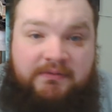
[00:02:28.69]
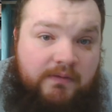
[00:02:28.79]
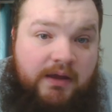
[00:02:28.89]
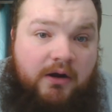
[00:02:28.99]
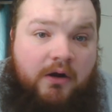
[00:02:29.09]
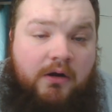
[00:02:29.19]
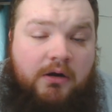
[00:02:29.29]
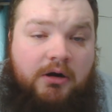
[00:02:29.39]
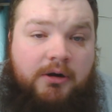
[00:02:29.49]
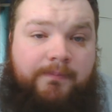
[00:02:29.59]
They
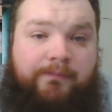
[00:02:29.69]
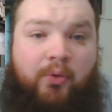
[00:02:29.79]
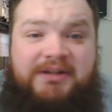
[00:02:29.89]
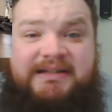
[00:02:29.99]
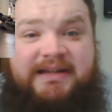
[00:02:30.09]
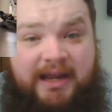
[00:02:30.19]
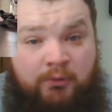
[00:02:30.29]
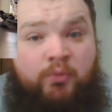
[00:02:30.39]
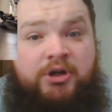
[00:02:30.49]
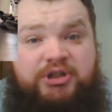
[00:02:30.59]
are pointed
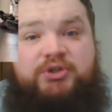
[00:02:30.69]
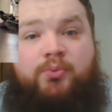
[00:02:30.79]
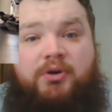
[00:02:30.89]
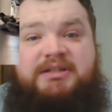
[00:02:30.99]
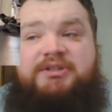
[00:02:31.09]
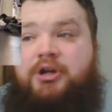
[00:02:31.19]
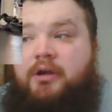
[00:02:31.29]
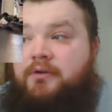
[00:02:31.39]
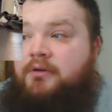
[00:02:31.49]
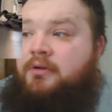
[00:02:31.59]
inwards towards each
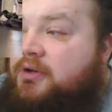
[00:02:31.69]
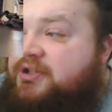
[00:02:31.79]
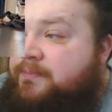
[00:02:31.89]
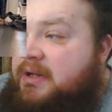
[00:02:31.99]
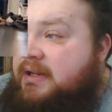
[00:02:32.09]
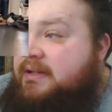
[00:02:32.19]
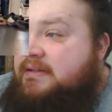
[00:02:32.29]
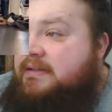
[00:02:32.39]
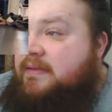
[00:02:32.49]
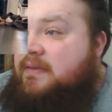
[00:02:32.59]
other, which
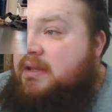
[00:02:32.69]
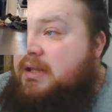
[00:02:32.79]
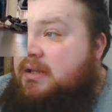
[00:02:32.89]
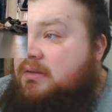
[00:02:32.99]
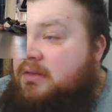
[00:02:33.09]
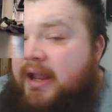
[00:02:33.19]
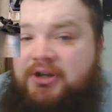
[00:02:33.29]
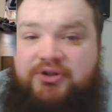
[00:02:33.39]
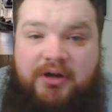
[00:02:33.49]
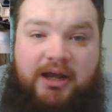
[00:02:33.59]
means the
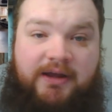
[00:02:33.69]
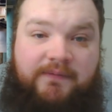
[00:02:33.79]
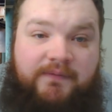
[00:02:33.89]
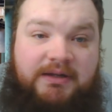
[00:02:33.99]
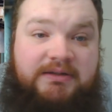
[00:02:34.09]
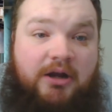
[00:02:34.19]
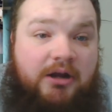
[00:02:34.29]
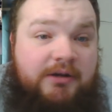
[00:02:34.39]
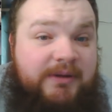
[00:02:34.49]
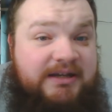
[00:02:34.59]
leg drive is not
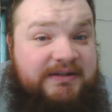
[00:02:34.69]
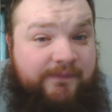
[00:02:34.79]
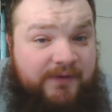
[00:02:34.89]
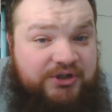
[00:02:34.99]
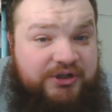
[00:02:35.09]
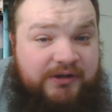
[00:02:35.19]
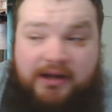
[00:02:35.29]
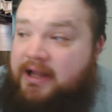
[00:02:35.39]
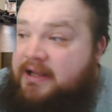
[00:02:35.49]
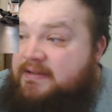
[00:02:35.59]
going going to be as efficient
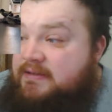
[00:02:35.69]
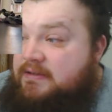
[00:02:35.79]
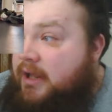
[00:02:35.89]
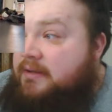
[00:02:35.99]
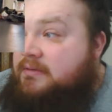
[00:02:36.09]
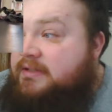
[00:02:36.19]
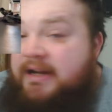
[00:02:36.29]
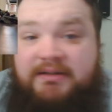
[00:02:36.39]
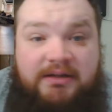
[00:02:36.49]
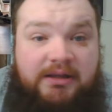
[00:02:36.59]
as it
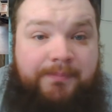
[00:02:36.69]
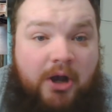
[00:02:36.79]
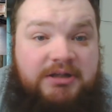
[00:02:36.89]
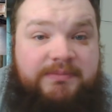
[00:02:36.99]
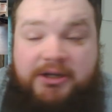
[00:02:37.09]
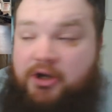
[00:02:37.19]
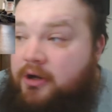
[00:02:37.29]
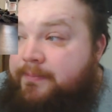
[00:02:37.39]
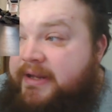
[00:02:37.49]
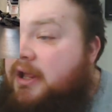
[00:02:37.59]
technically possibly
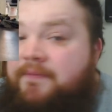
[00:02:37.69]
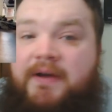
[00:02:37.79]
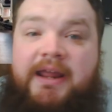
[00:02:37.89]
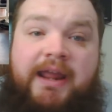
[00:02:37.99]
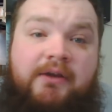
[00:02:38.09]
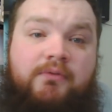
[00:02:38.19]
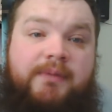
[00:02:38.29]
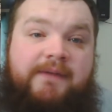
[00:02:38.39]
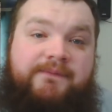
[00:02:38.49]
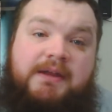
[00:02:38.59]
could be. If I angled
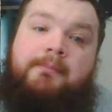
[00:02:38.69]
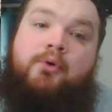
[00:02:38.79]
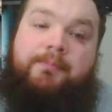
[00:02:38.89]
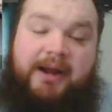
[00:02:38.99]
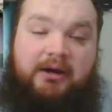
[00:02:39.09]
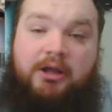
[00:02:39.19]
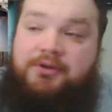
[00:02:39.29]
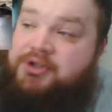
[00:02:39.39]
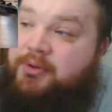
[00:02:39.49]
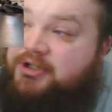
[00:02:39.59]
my feet more
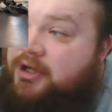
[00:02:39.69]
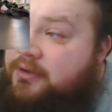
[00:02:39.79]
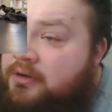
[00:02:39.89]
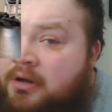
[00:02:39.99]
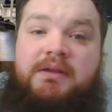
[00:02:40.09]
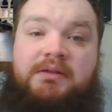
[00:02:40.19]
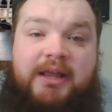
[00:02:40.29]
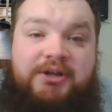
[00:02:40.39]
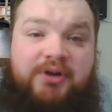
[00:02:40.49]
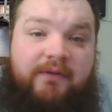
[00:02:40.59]
parallel to each other, the
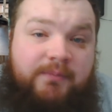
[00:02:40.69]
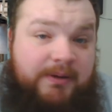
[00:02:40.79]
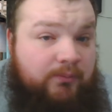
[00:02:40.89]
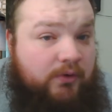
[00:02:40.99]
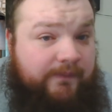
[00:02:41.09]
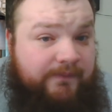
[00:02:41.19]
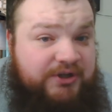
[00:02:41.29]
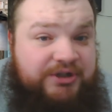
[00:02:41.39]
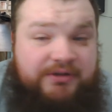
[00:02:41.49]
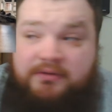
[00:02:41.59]
leg drive would be more
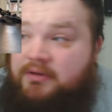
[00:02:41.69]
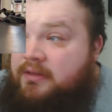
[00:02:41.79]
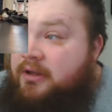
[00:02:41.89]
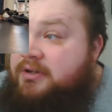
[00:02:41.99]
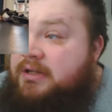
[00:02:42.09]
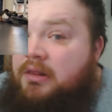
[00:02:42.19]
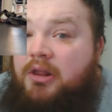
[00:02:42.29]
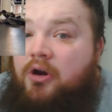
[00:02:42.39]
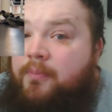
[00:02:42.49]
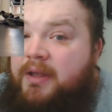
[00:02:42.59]
efficient. And there's a
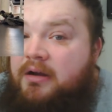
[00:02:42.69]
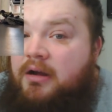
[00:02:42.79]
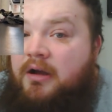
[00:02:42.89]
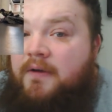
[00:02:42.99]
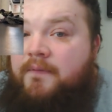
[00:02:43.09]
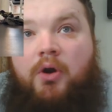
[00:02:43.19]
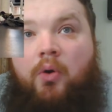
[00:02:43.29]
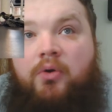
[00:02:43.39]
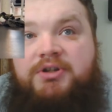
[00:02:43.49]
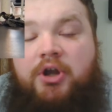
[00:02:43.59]
little bit of
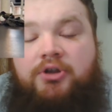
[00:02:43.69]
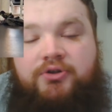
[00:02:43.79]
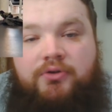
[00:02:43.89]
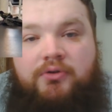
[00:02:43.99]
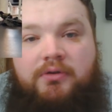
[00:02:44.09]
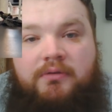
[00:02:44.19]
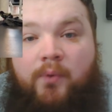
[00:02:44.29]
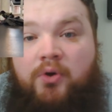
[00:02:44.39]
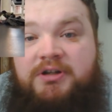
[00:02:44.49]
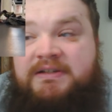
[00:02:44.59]
horizontal
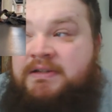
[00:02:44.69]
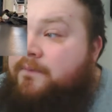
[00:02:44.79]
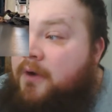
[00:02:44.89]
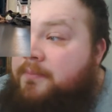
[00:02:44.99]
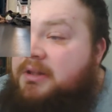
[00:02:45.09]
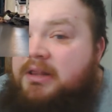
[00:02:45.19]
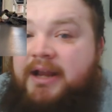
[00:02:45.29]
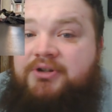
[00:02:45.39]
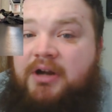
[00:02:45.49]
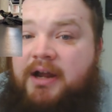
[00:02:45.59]
force from the
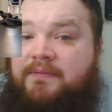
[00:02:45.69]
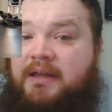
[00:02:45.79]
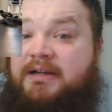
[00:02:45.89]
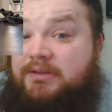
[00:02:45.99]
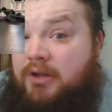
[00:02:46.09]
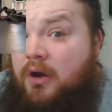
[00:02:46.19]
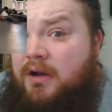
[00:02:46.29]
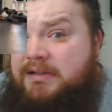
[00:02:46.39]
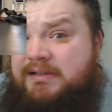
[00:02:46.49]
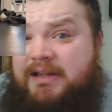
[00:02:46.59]
leg drive that is
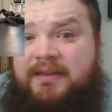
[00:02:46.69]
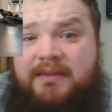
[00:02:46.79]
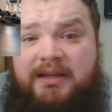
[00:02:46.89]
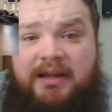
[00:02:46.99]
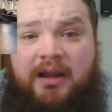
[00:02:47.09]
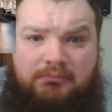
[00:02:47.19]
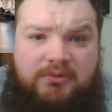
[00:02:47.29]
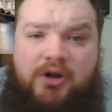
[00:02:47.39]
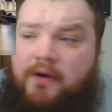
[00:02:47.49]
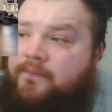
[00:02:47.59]
lost in the
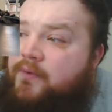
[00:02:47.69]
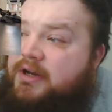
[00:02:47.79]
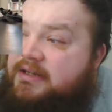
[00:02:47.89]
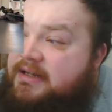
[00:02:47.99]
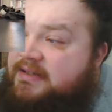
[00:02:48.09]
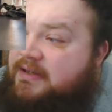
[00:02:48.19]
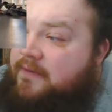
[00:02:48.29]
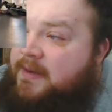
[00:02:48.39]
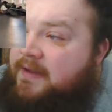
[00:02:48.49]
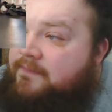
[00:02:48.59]
duck-footedness of
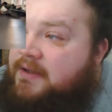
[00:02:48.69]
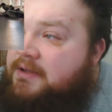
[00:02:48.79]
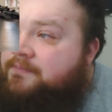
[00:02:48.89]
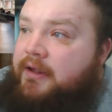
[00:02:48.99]
my feet.